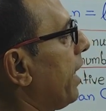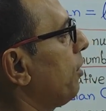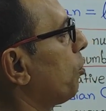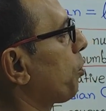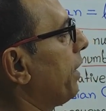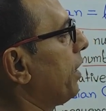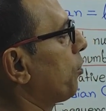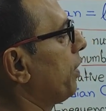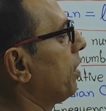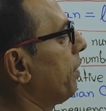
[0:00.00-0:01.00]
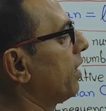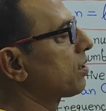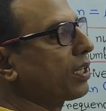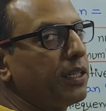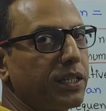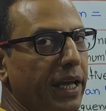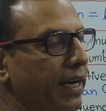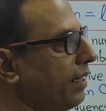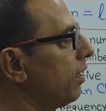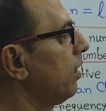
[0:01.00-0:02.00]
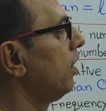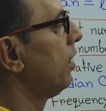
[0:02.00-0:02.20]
10 to 20, 20 minus 10, 10.